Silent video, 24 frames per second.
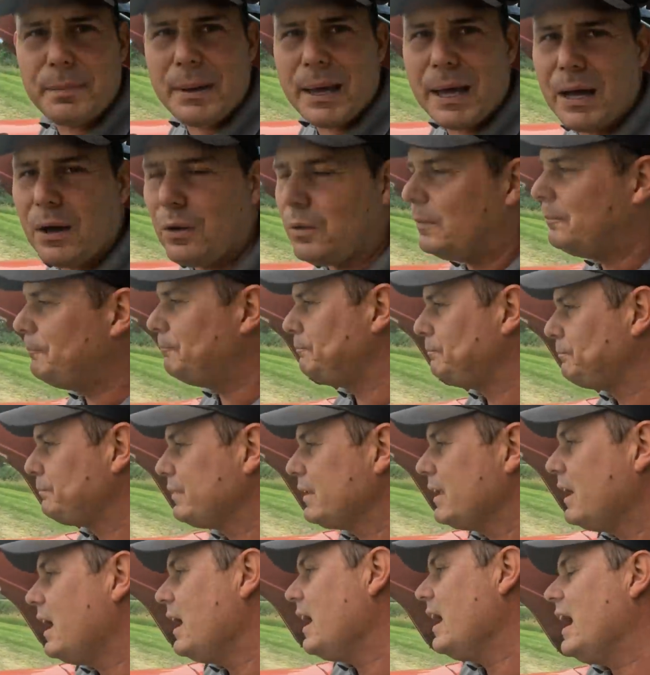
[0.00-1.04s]
about.
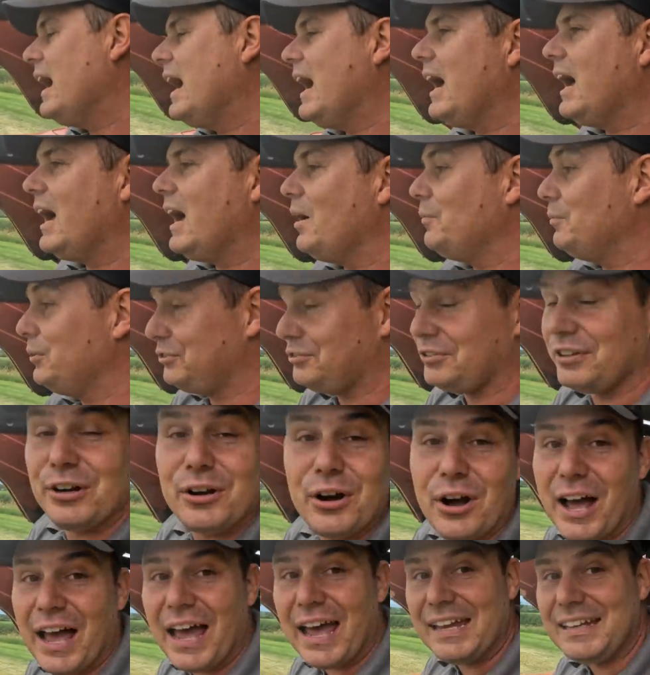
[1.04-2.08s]
Uh, we still
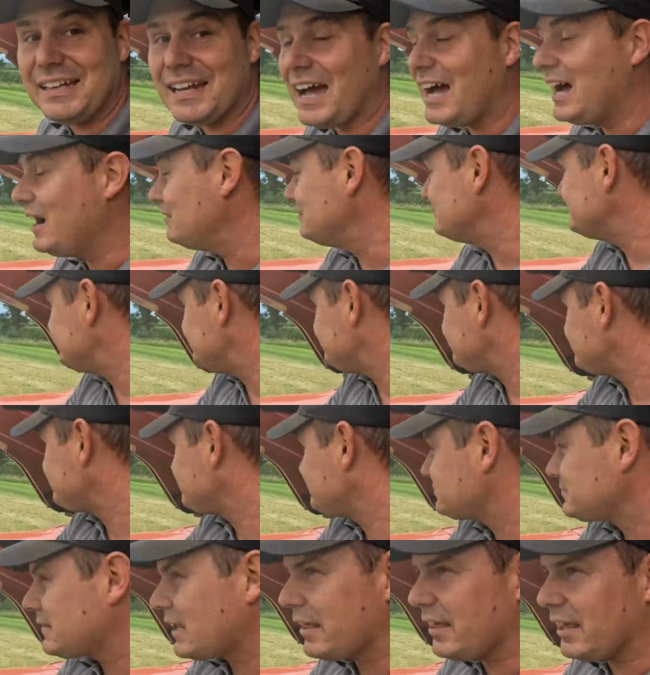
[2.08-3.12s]
got hay down
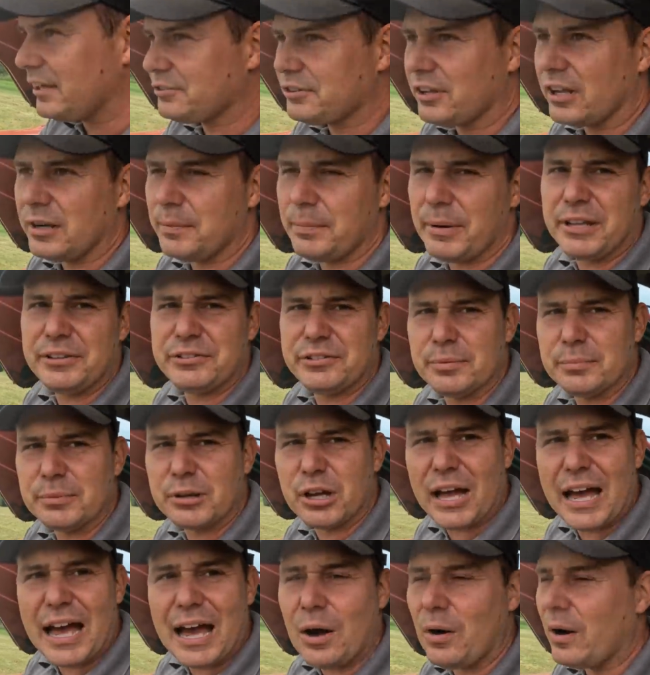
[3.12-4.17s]
that's going to be
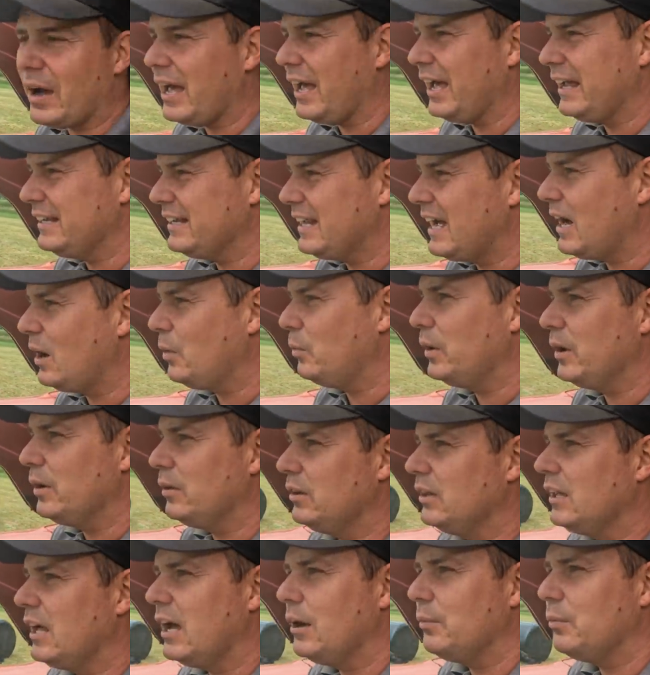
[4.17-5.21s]
some cow hay now
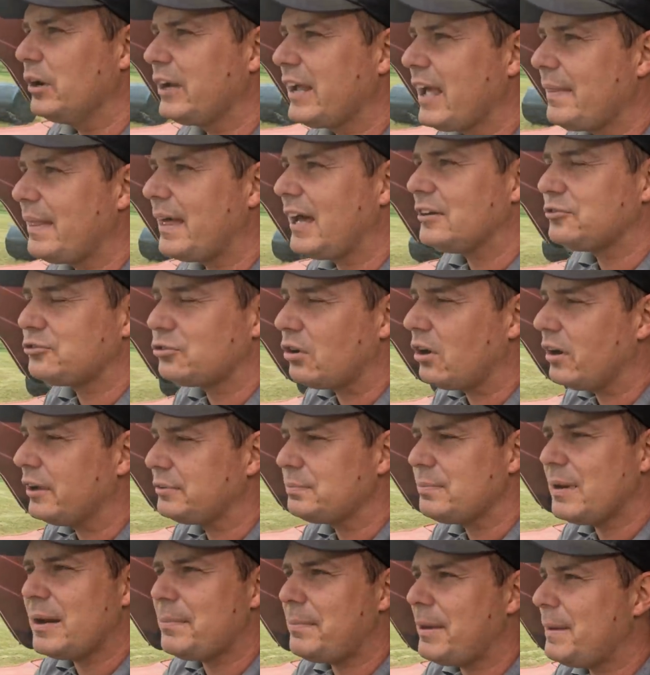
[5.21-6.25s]
we'll uh, we'll get that dry
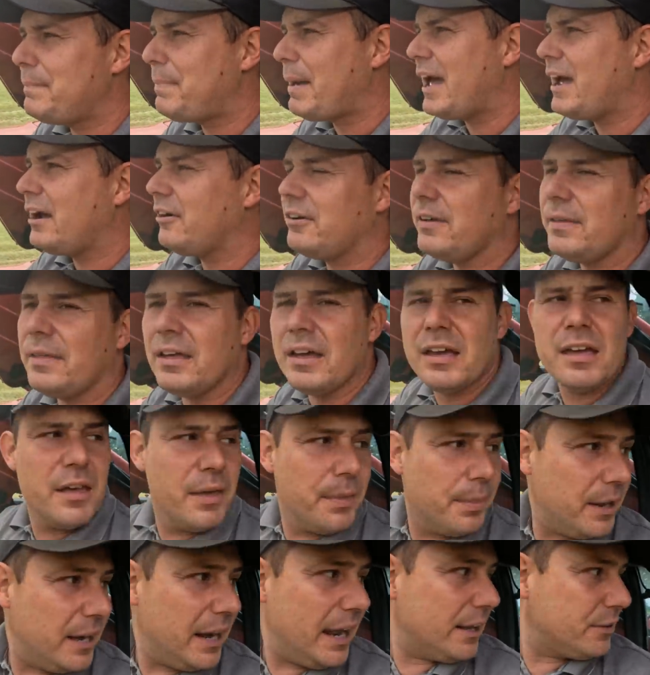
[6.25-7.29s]
it's going to be better
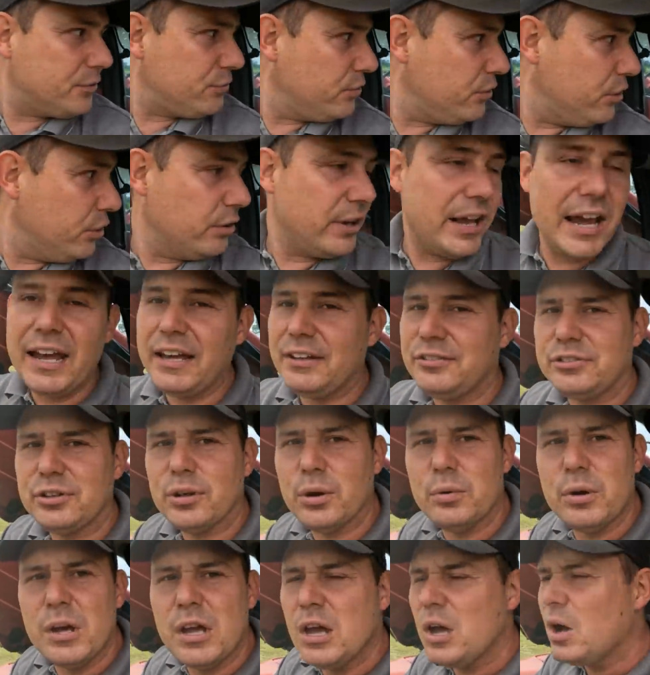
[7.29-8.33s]
in the next few days
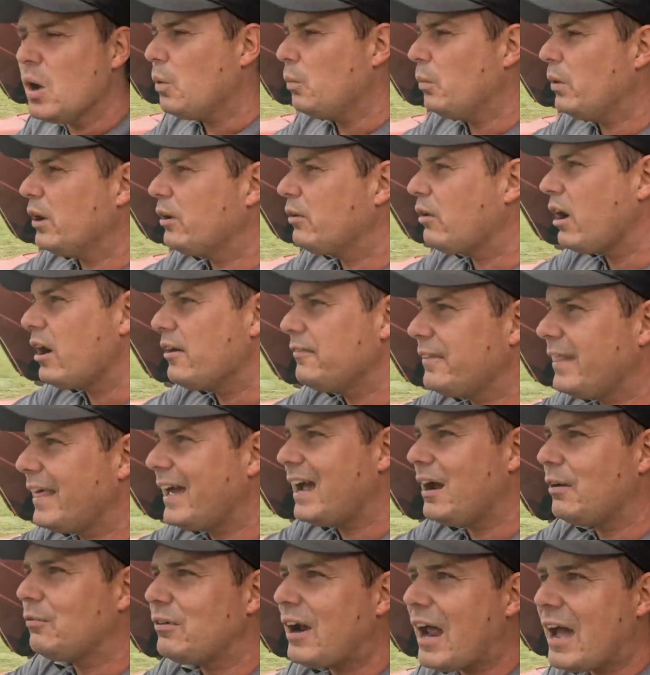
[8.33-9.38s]
so we'll go over
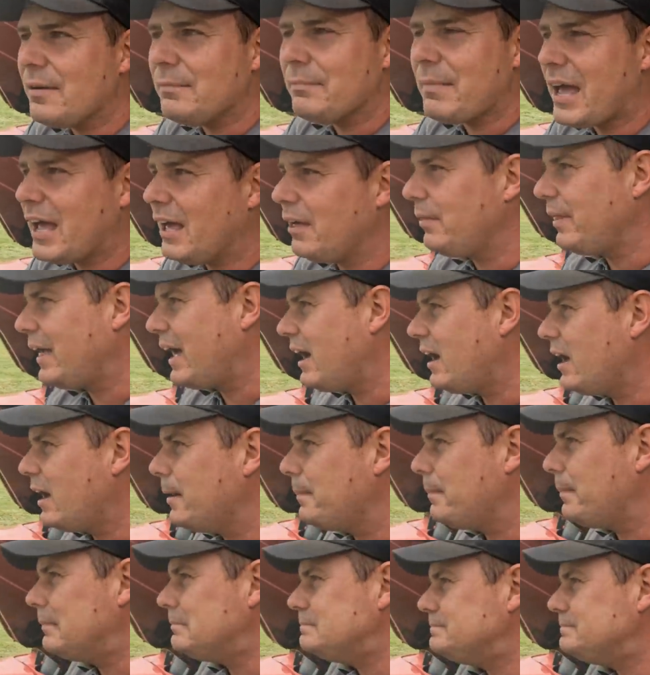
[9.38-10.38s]
there round bale that up